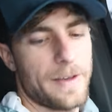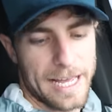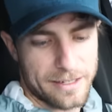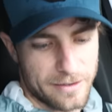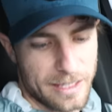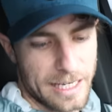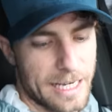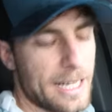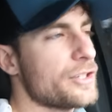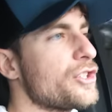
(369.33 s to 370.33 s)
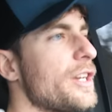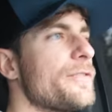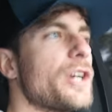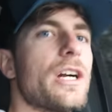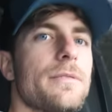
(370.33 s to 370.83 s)
fact, the
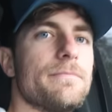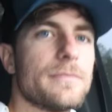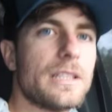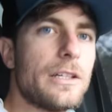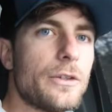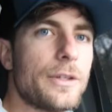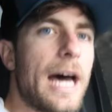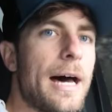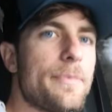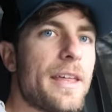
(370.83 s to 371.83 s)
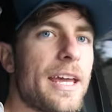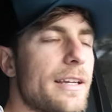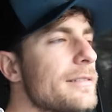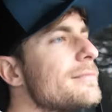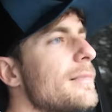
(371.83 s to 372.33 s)
shifter, the little knob
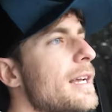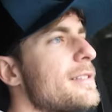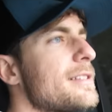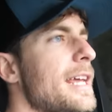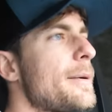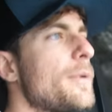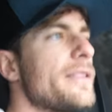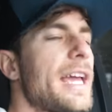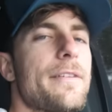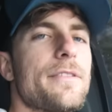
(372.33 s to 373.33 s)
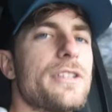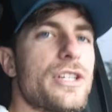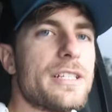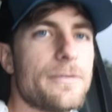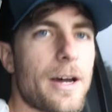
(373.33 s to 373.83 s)
thing, is the same one they have in the
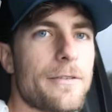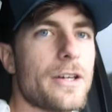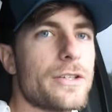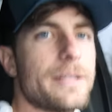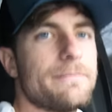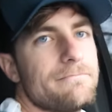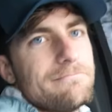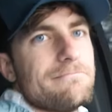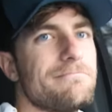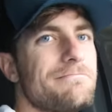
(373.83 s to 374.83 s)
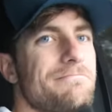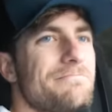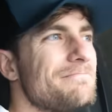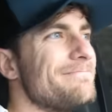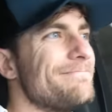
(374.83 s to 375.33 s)
GT500.
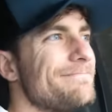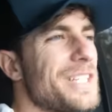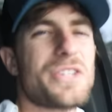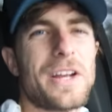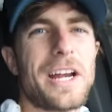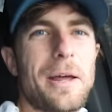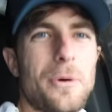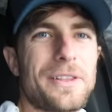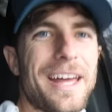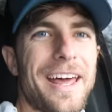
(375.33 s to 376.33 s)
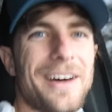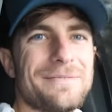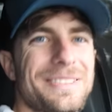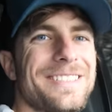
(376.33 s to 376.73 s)
Just figured I'd point that out.